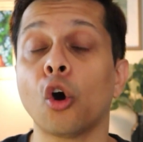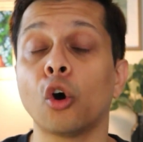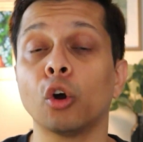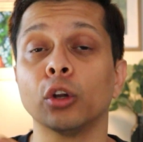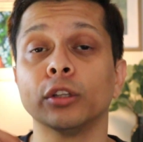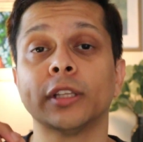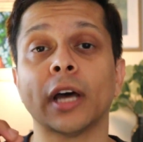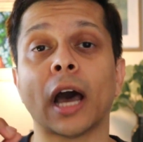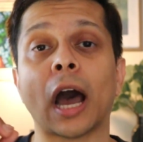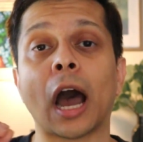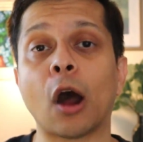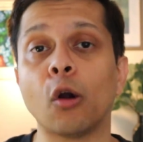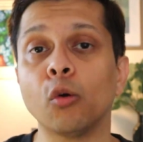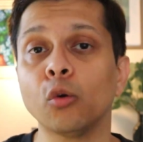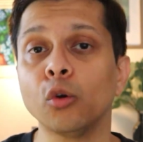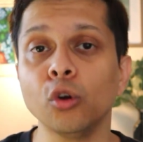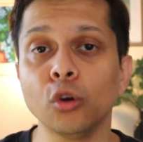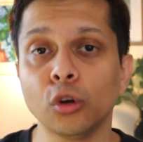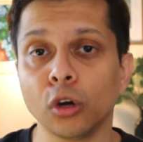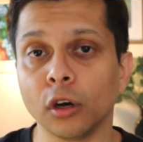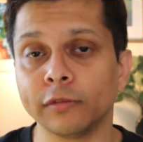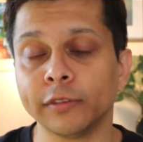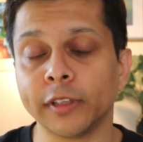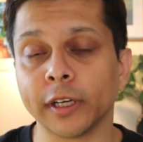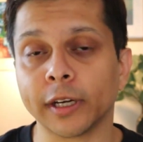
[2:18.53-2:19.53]
or the
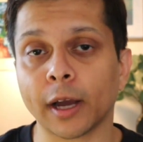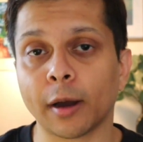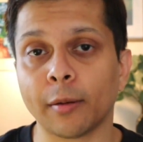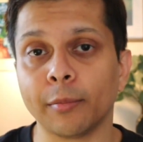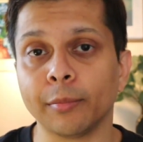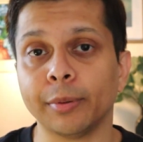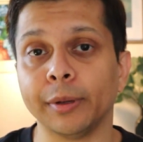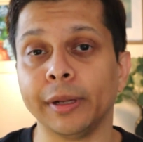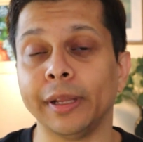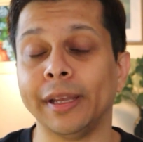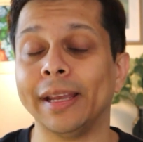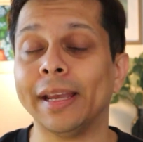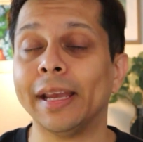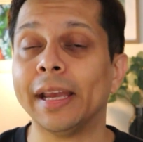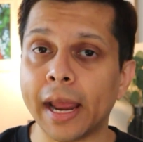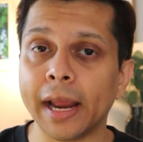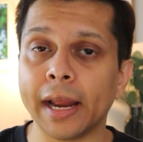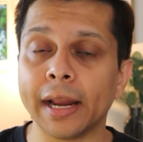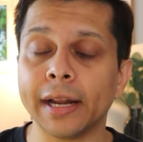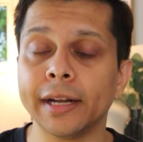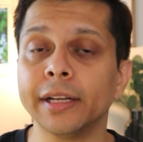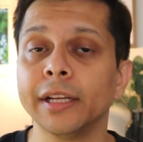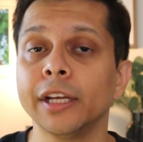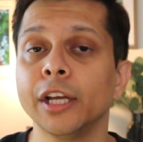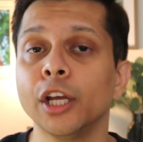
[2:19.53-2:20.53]
outlook of the company.
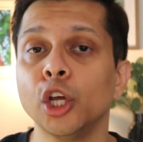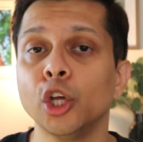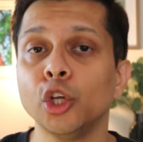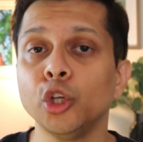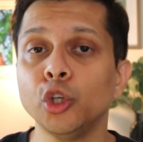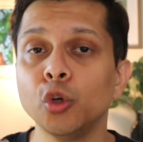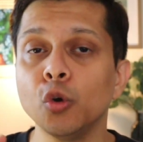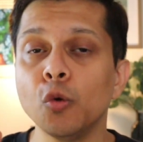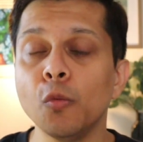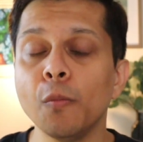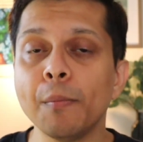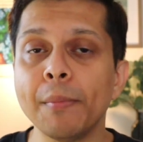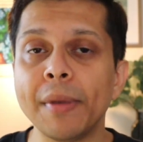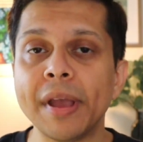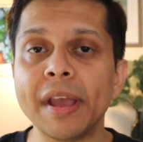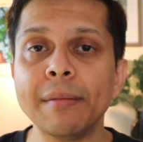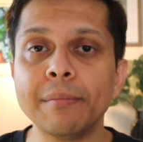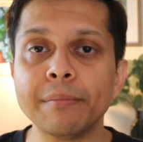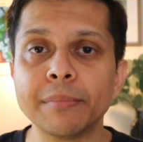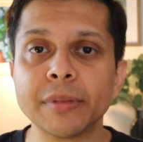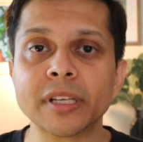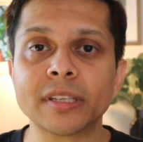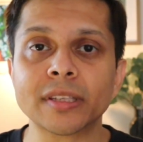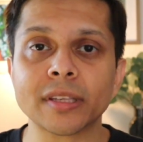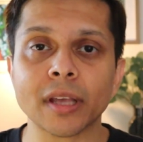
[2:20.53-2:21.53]
And you may
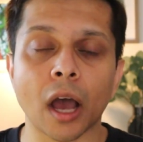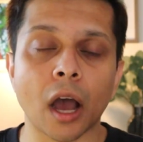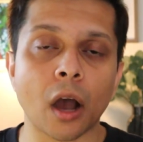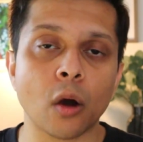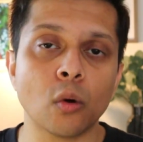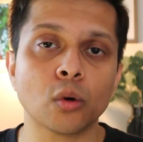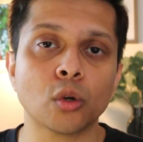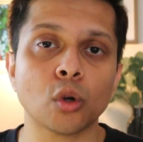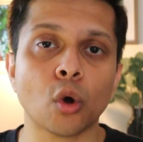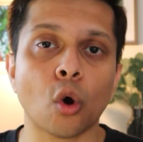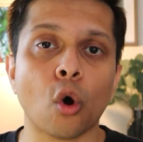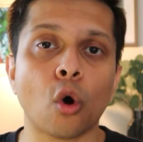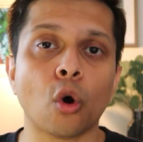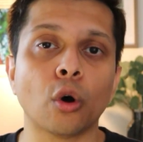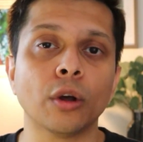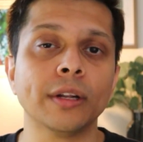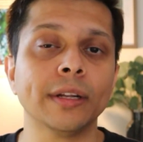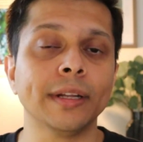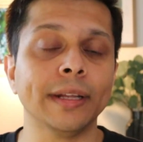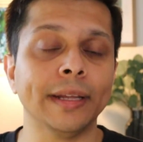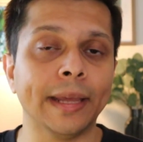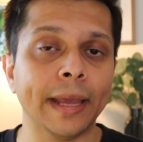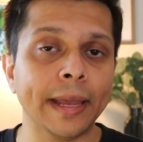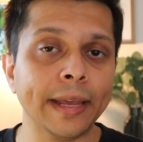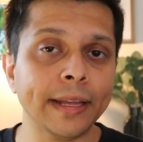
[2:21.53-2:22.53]
miss out
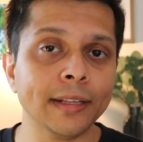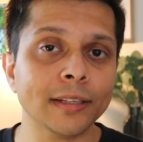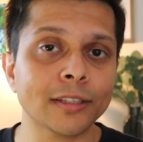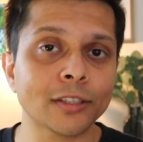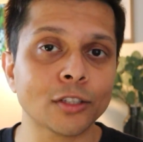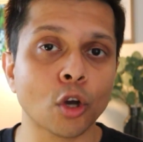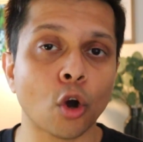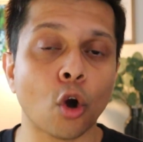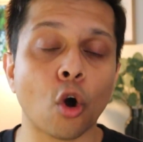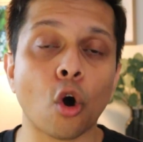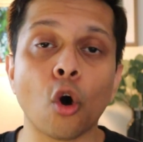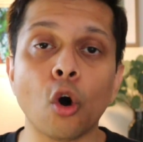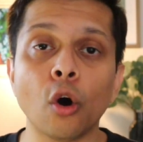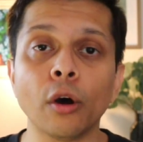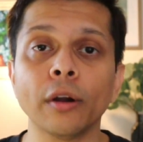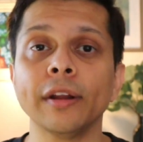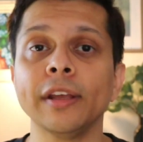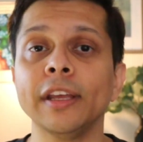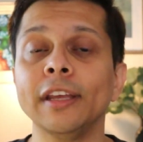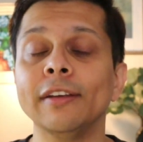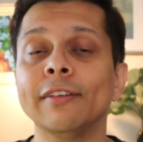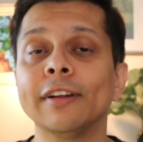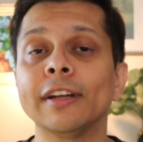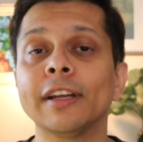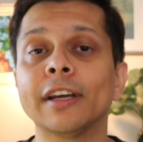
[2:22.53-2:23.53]
on gains or
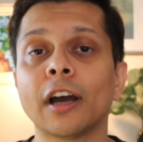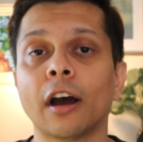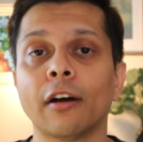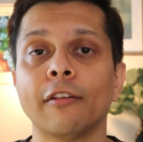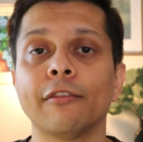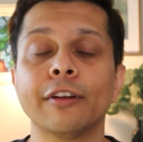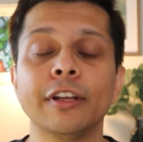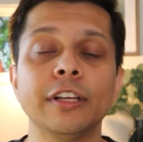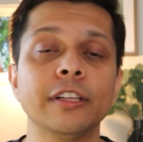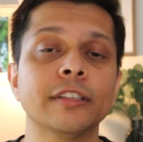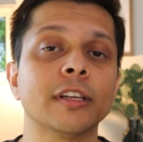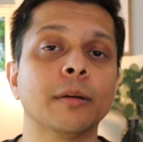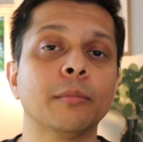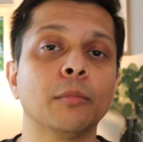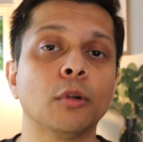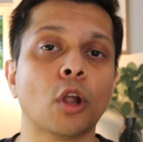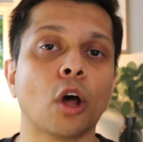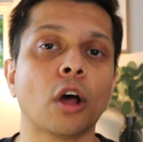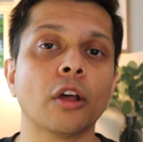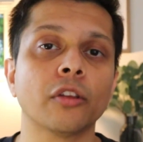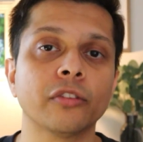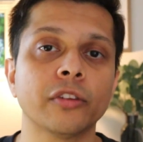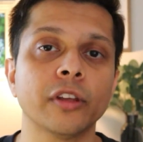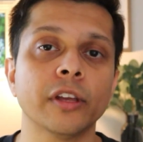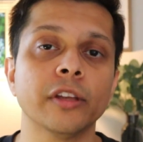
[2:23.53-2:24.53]
even covering some
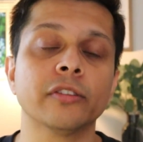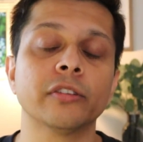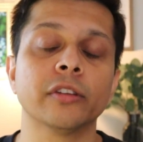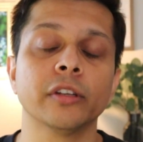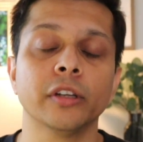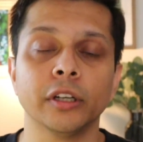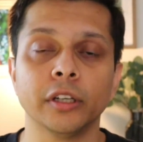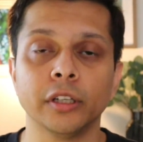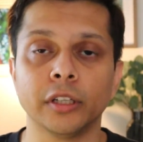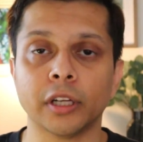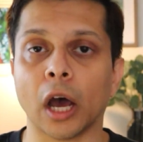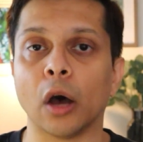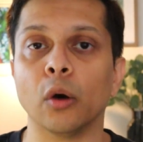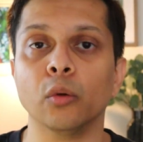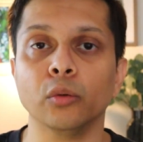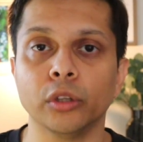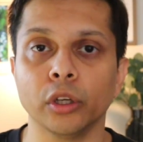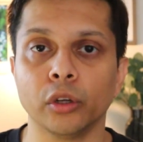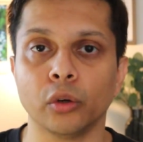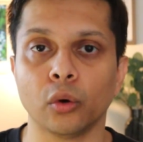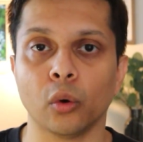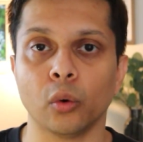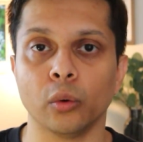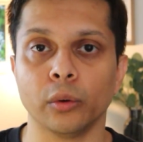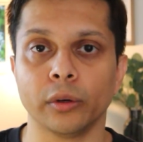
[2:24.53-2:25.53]
losses down
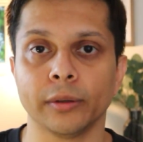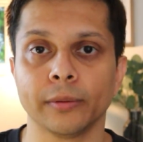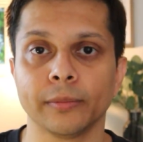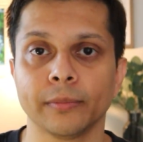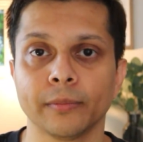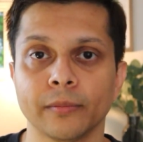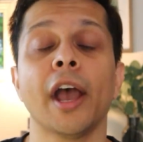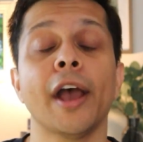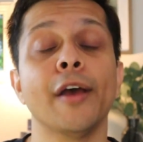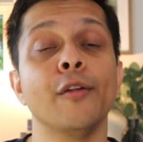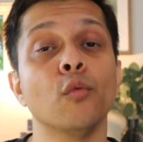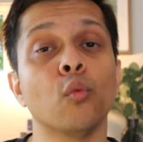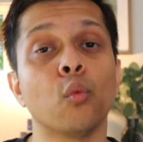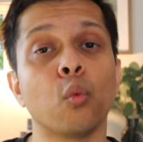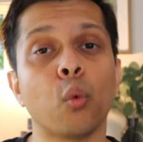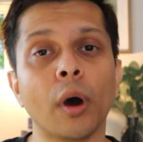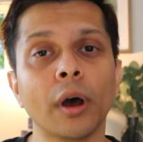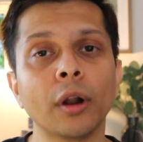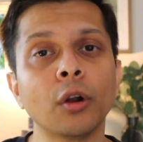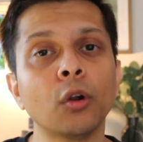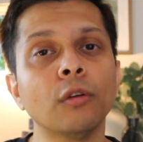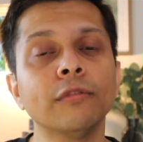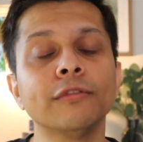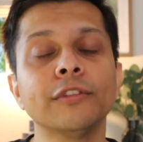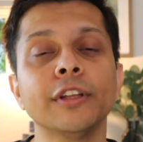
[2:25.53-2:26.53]
the road. And
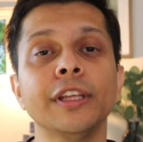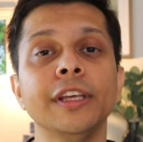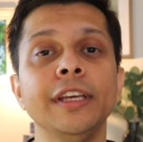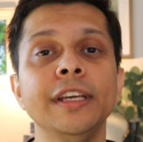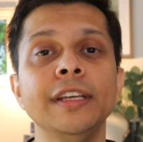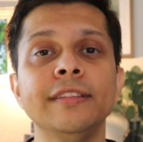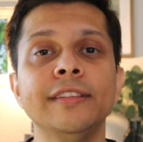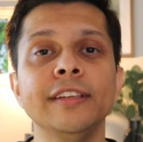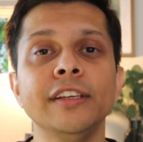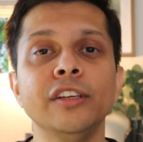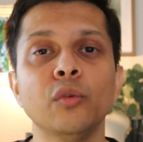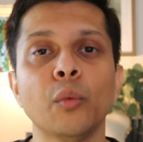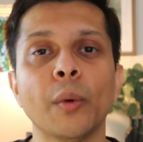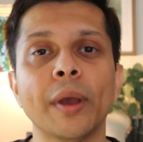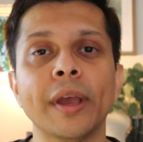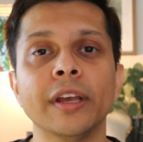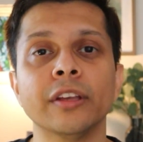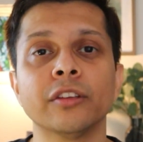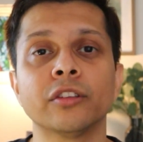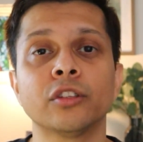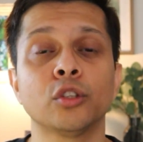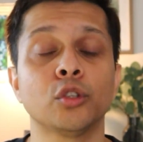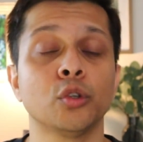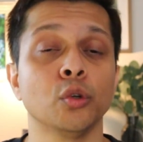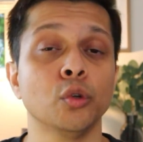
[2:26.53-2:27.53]
one of the easy
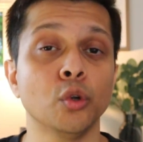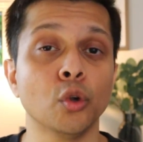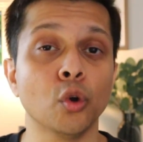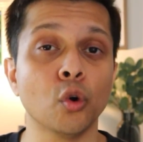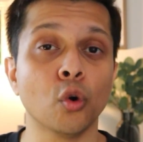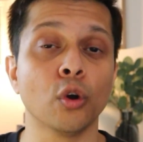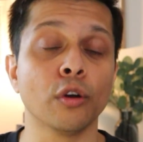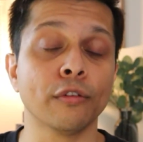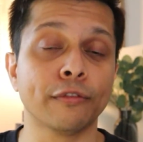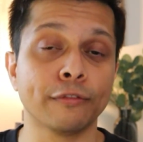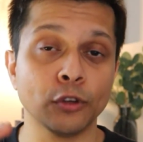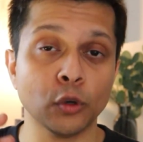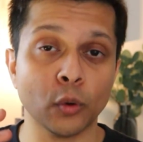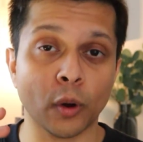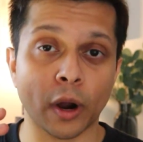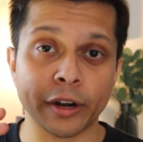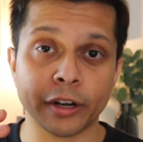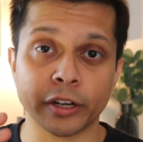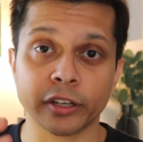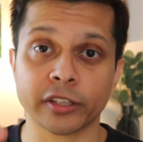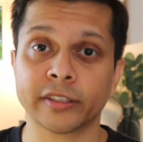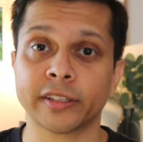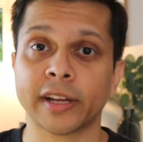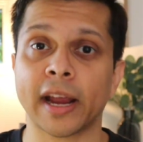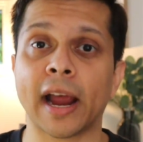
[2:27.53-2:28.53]
ways to know if you
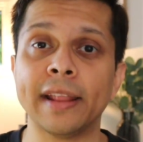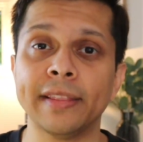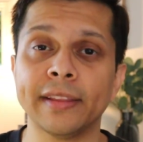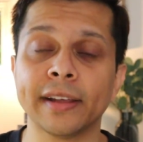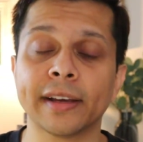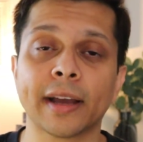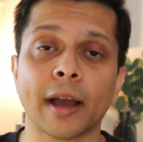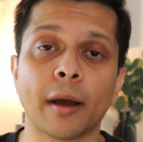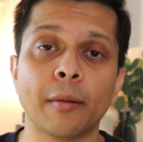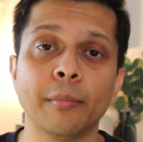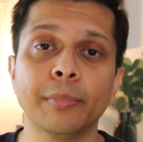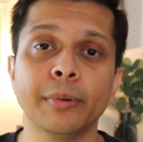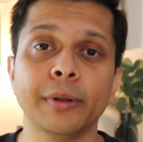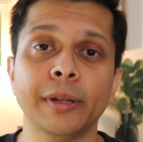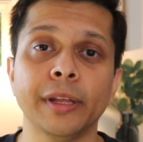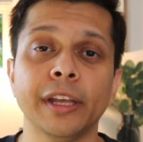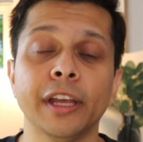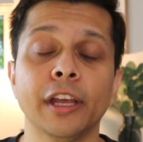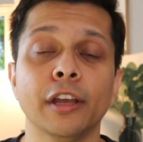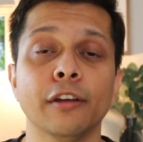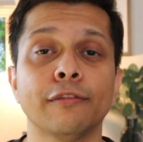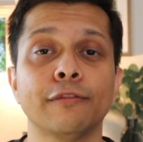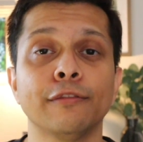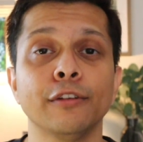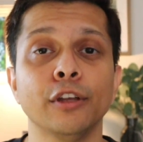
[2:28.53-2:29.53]
understand the company,
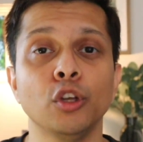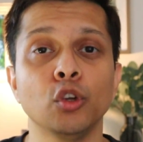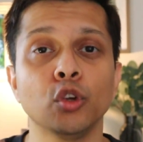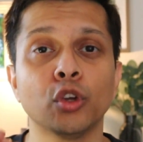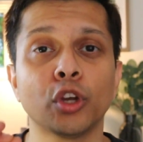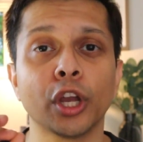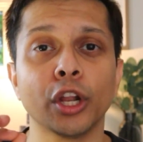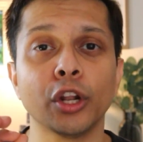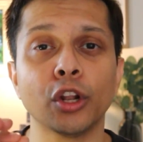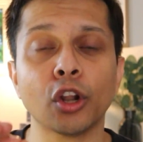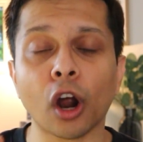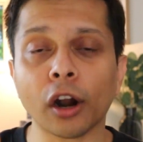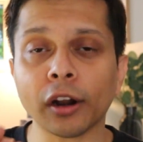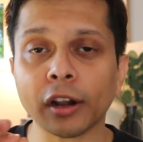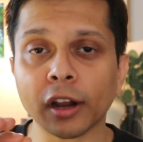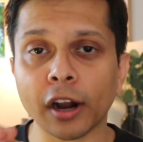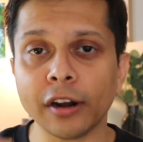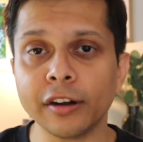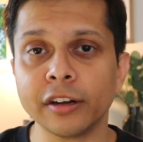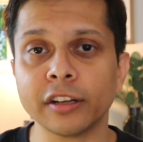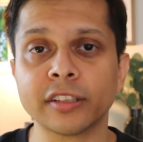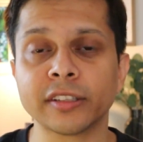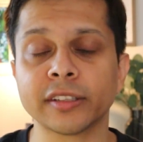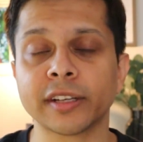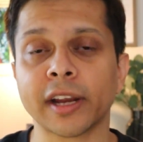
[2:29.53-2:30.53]
if you cannot
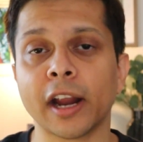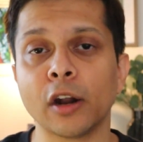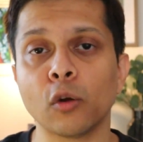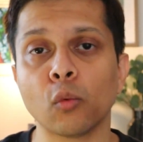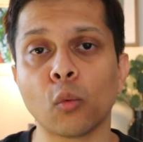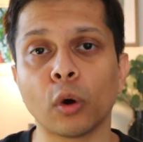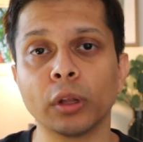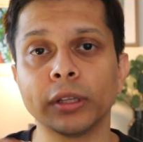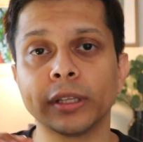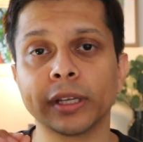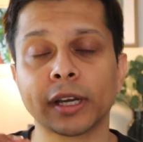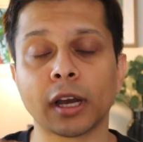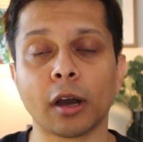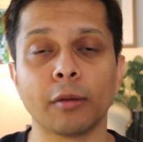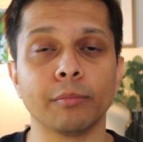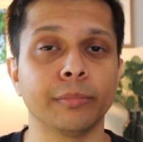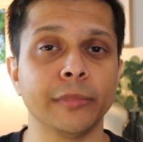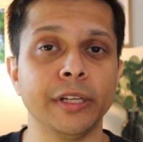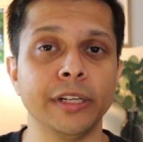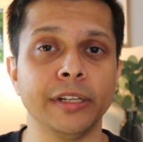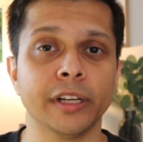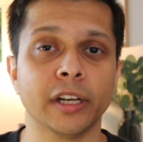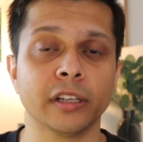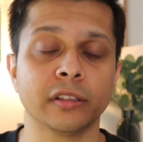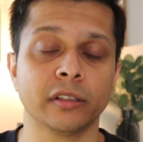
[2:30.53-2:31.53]
understand what the
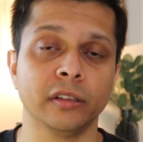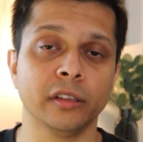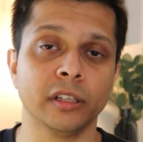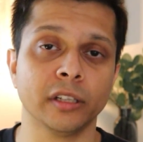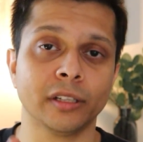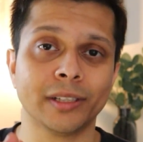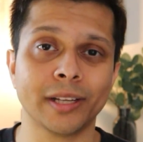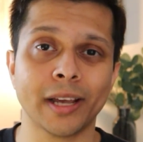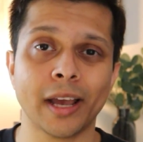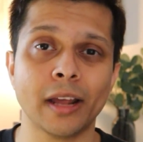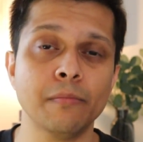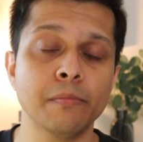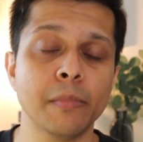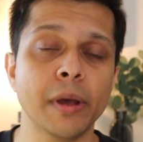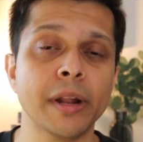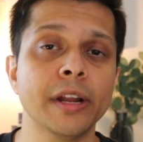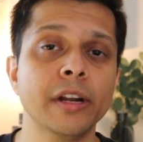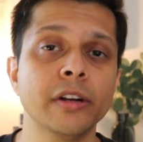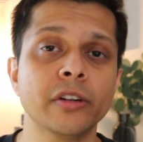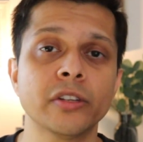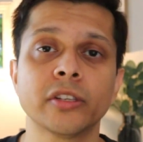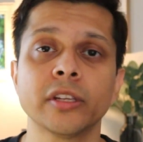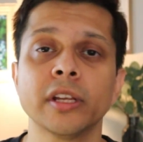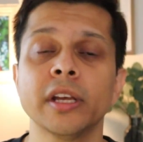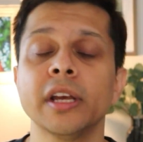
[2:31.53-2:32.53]
company does in the 10
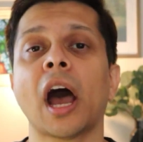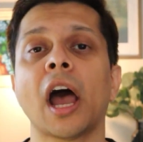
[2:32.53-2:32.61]
minutes,